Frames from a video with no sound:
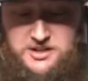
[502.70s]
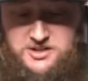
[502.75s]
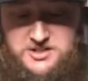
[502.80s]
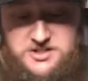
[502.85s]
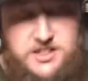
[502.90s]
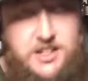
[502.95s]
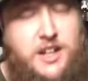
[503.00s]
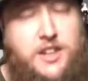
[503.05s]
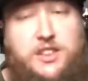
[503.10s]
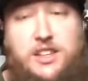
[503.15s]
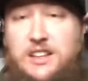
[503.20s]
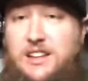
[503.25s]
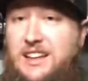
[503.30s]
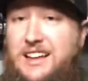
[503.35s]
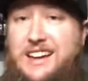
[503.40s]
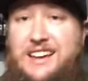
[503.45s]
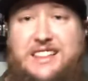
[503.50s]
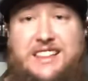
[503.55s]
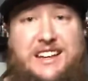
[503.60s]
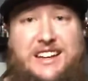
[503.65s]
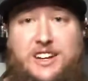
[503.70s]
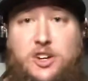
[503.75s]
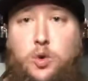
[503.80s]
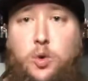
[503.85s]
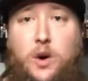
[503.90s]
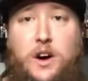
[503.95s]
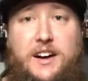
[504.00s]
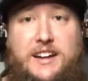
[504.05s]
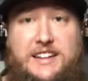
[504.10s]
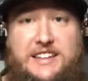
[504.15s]
nothing like the
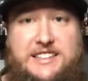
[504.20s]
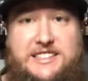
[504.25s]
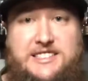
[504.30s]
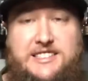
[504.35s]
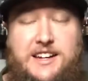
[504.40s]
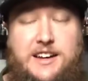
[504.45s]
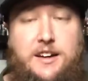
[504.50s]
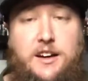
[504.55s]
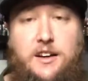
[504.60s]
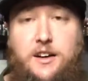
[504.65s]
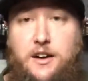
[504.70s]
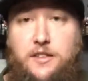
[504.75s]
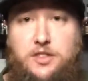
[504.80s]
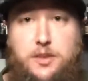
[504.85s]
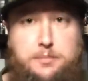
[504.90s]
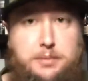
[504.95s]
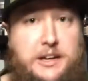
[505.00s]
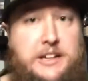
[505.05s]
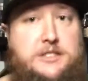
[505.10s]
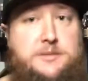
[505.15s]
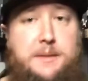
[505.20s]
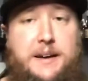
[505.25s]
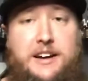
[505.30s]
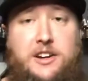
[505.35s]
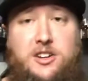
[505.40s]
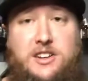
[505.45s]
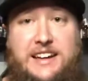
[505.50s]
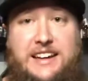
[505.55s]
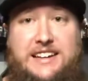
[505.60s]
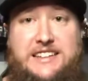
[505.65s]
aquatic-y scent of the
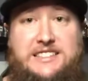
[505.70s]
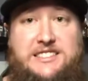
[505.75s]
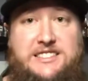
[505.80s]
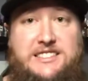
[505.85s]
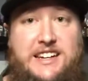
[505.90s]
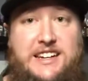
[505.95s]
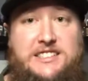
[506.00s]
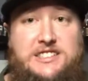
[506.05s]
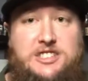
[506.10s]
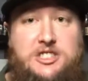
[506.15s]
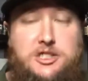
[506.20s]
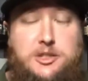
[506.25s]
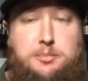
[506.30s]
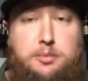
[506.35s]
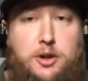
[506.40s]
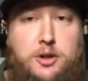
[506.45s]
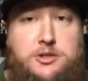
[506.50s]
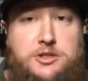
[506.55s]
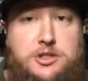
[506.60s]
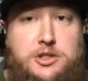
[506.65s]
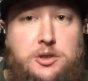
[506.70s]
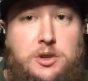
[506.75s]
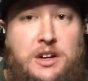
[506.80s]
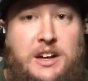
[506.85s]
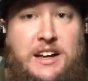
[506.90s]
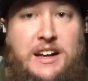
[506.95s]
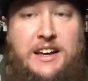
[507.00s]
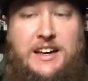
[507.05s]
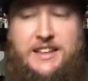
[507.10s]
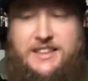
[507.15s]
Peacemaker like it says it's supposed to.
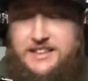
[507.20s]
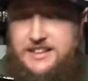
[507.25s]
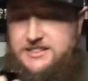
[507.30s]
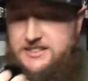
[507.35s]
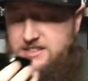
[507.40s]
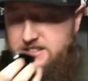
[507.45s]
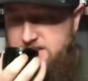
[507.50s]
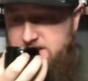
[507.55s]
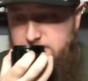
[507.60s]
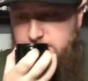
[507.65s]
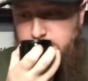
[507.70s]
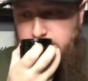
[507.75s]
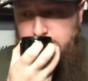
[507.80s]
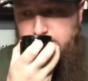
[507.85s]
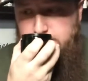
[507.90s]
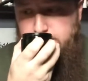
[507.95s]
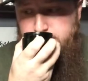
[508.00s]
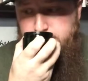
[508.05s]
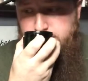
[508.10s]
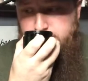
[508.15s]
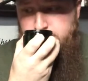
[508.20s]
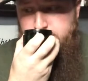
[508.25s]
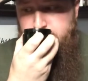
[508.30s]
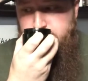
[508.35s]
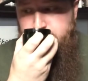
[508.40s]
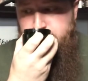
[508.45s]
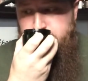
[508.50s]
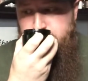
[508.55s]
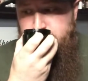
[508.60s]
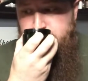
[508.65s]
This is...
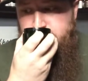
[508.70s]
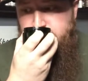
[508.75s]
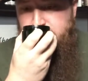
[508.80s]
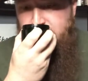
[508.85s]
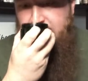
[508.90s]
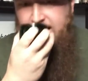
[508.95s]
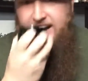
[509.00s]
I